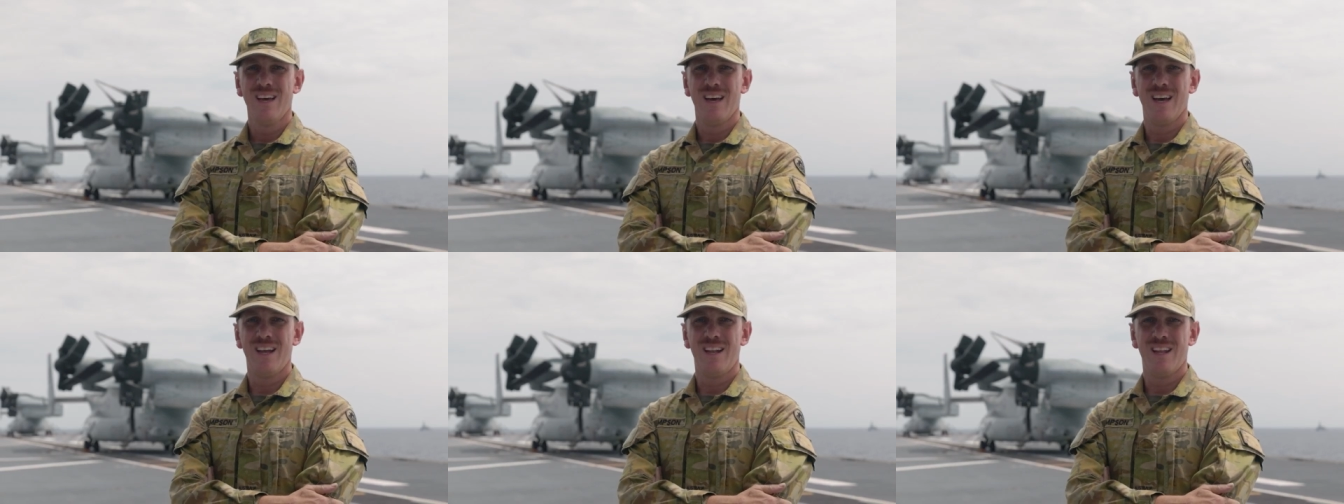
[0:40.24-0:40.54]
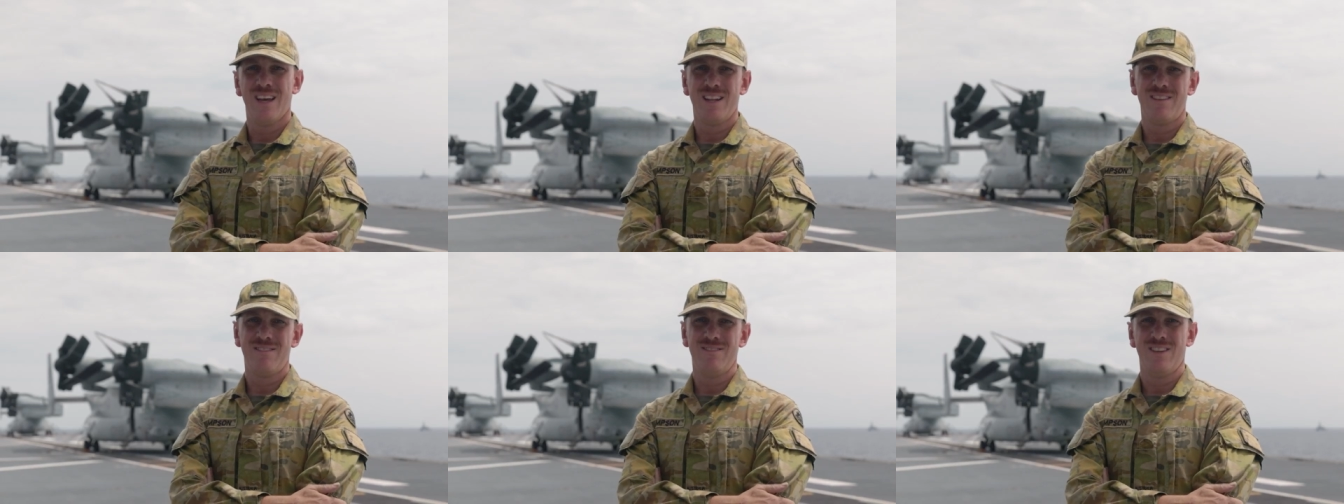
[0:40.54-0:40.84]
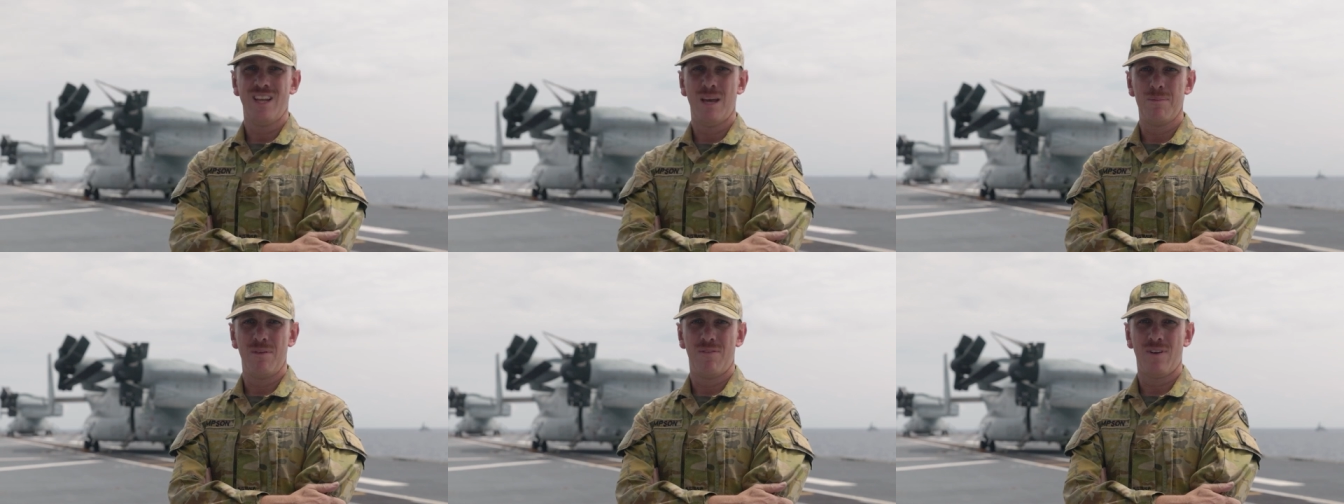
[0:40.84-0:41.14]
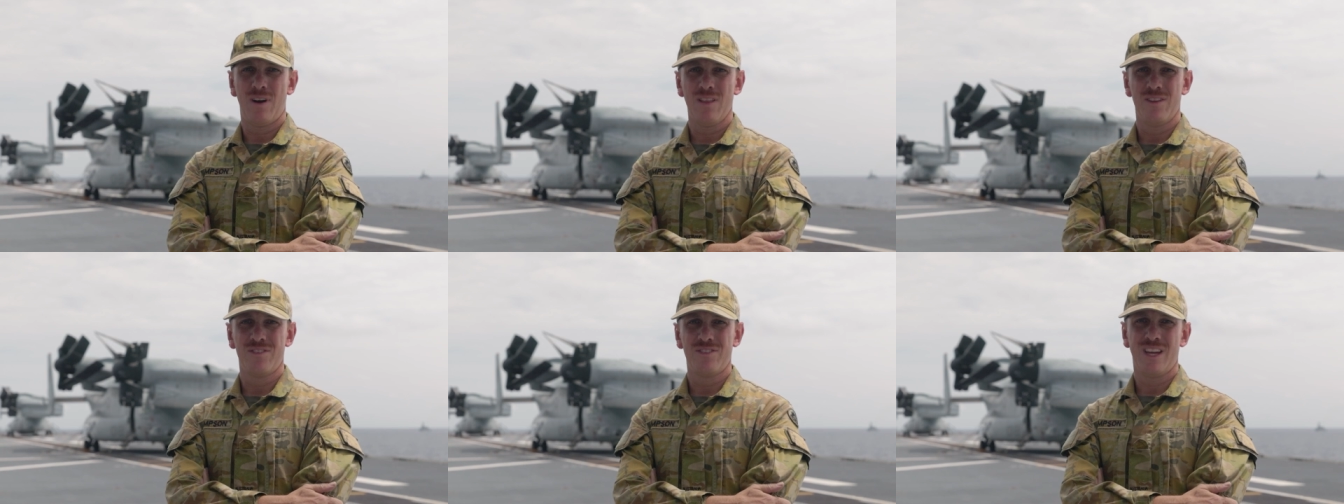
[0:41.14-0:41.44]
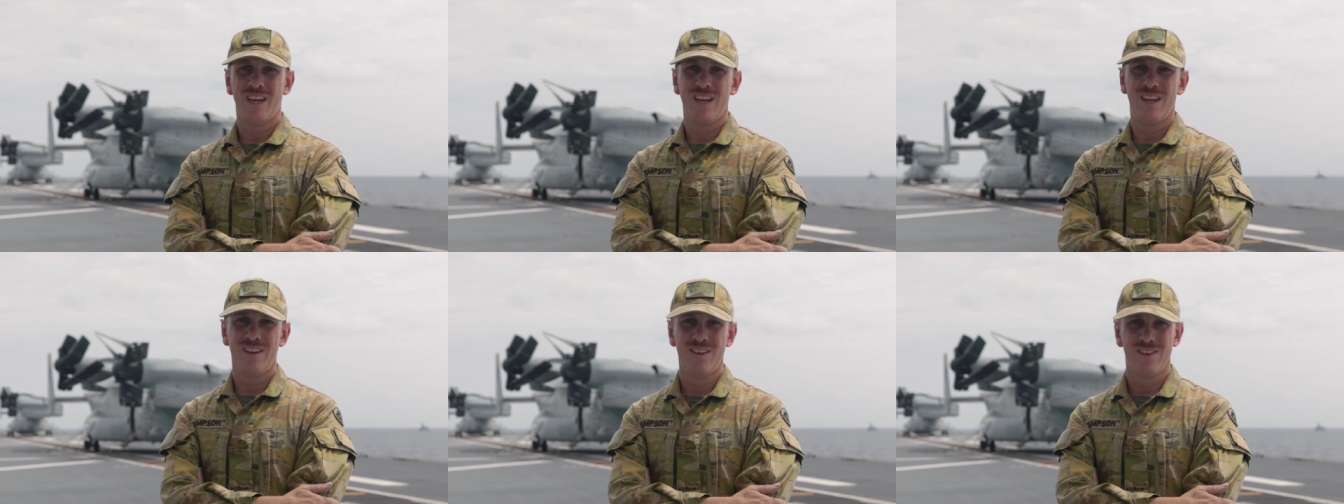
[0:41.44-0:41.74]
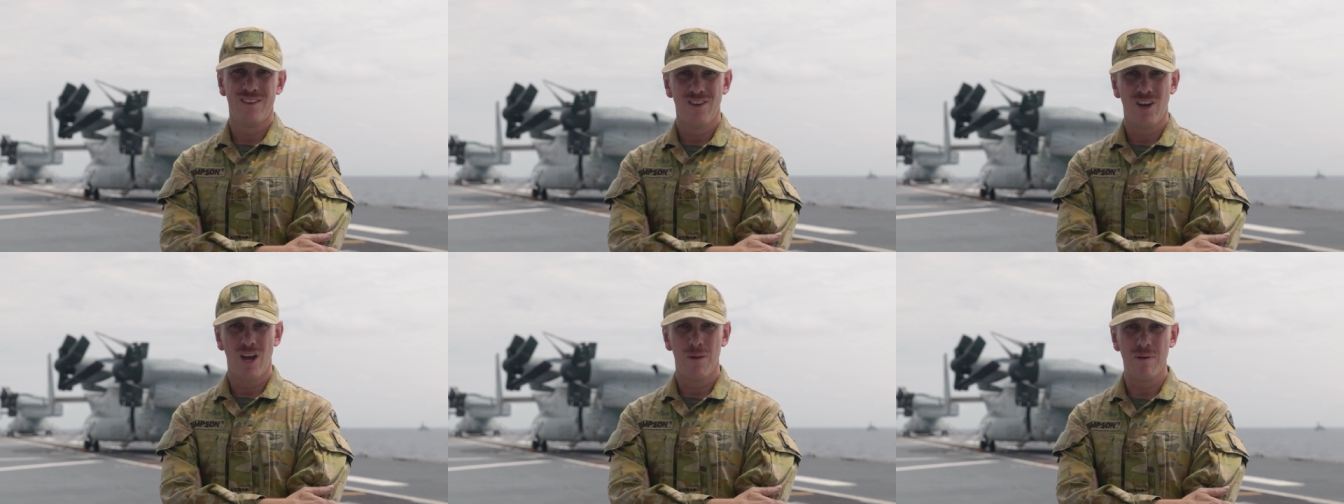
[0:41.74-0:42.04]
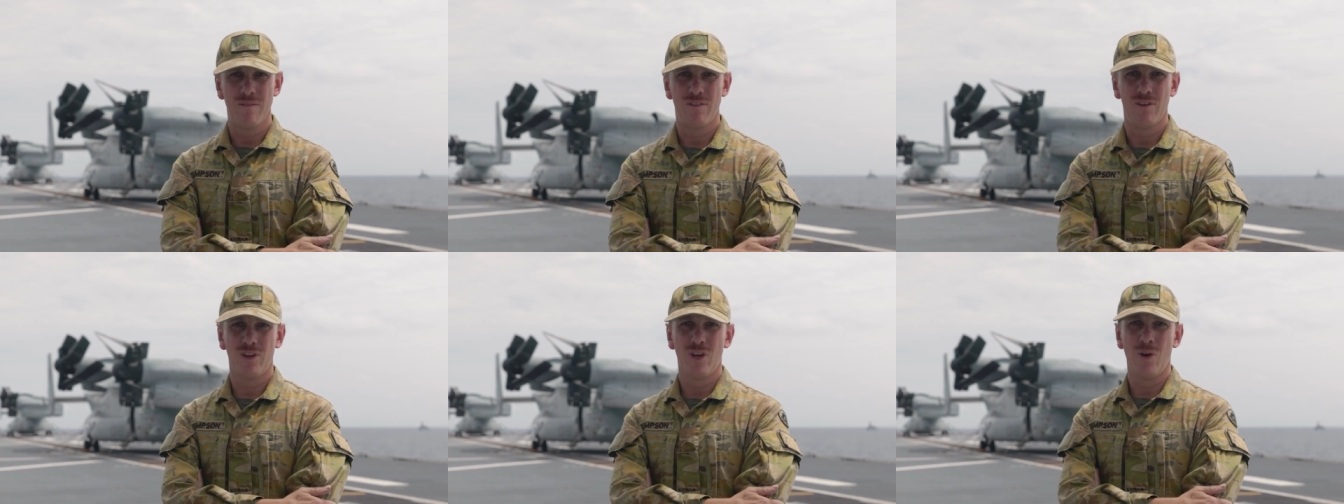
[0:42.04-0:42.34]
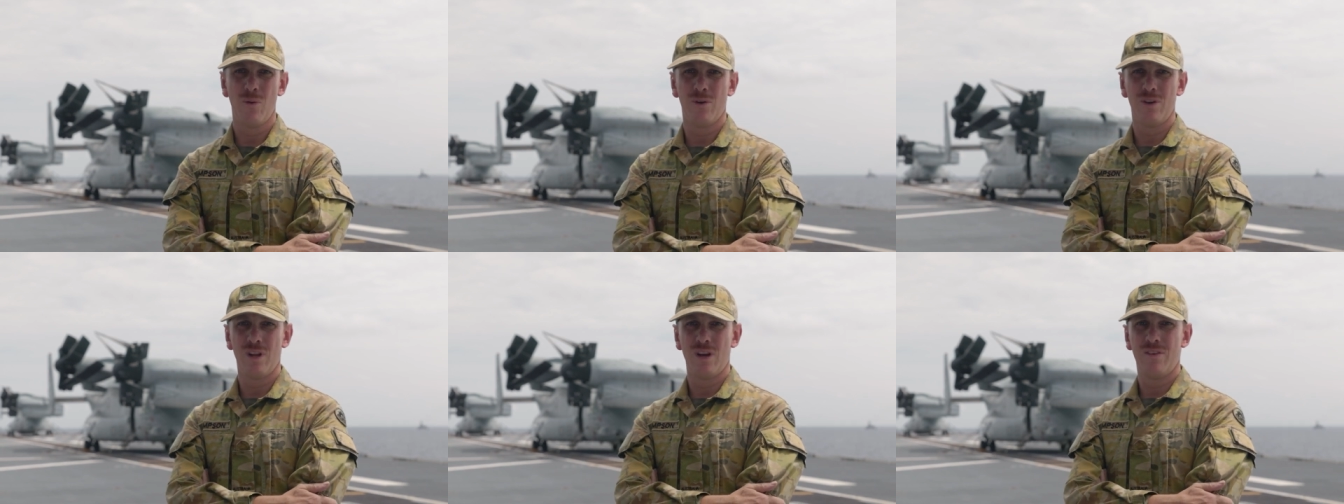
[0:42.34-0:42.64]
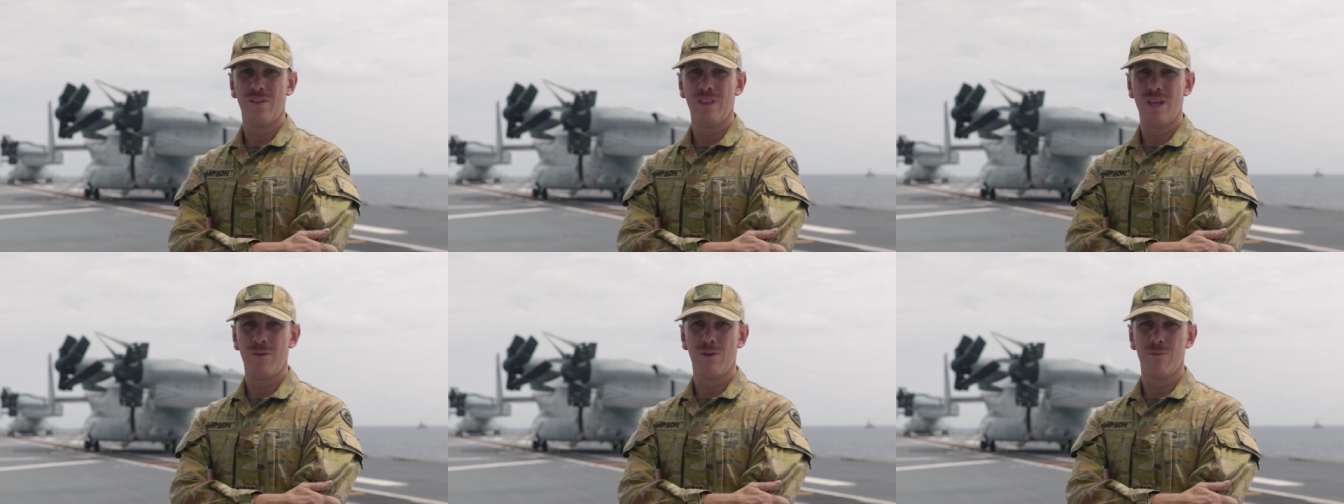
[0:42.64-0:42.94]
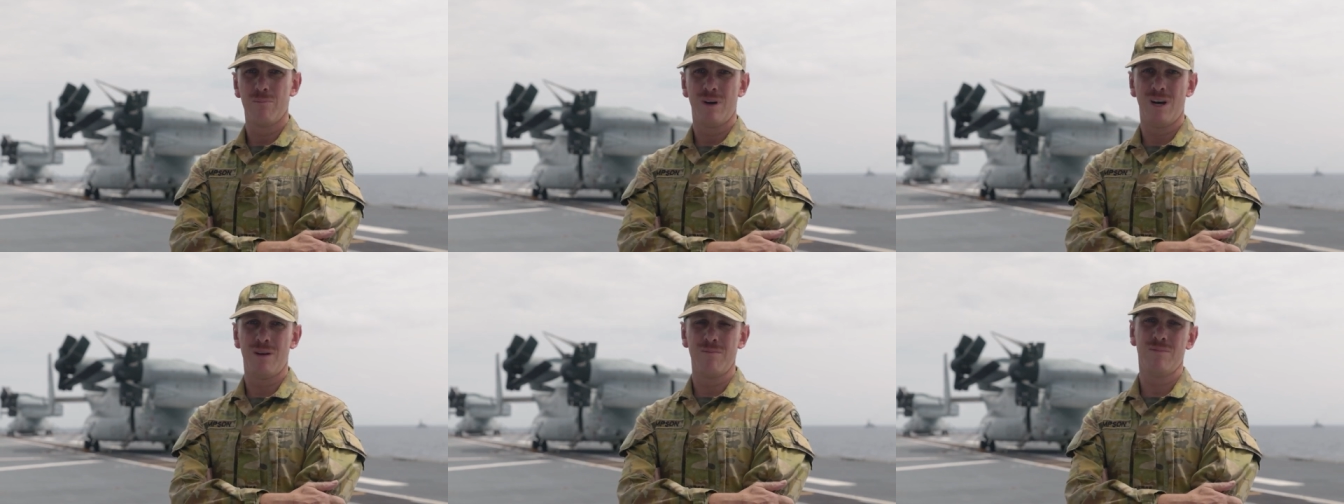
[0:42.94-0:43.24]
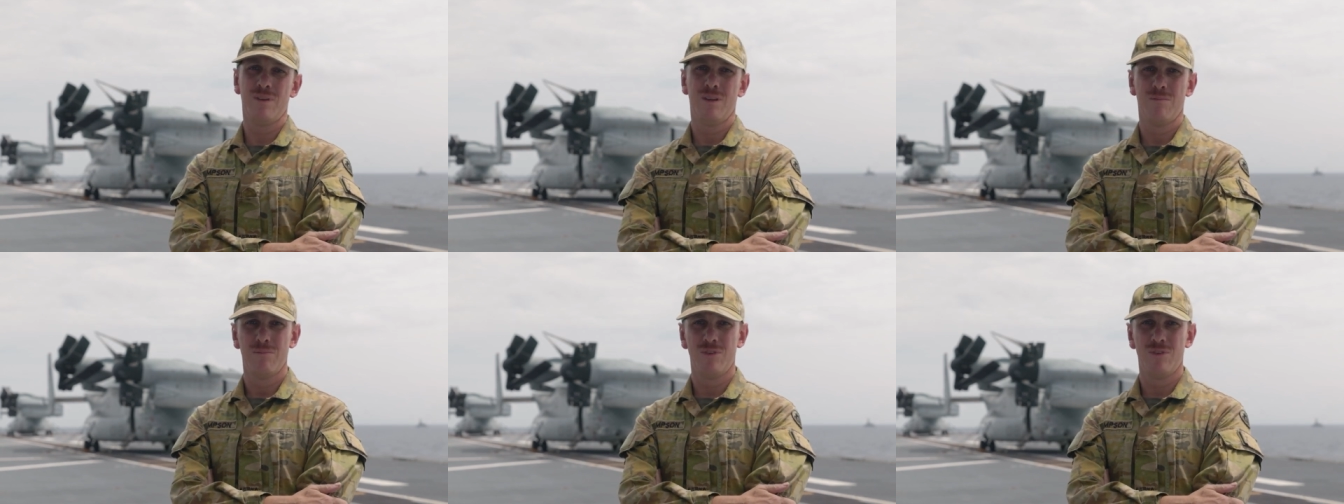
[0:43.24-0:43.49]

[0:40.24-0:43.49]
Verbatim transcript: Hey, Dad. Happy Father's Day. Hope you're having a good one over there with Mum.